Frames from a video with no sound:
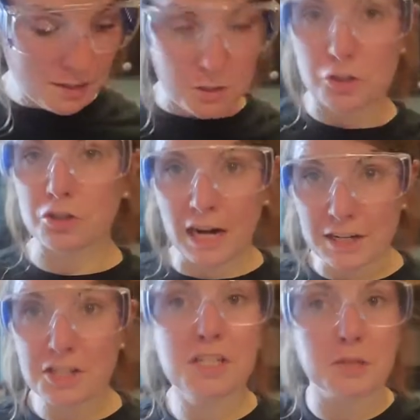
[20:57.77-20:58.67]

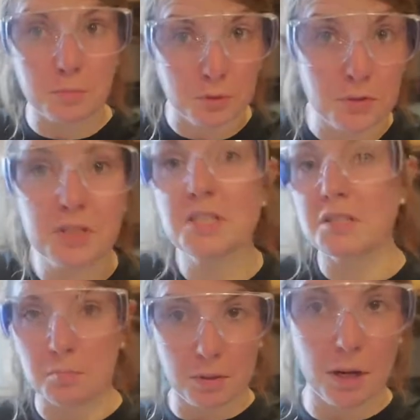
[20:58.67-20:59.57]
scratches, the bruises, the
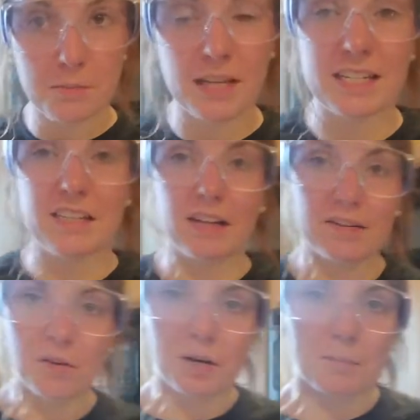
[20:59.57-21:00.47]
bumps. I still have
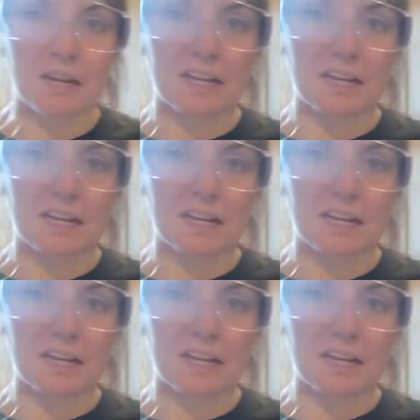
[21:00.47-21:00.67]
one on my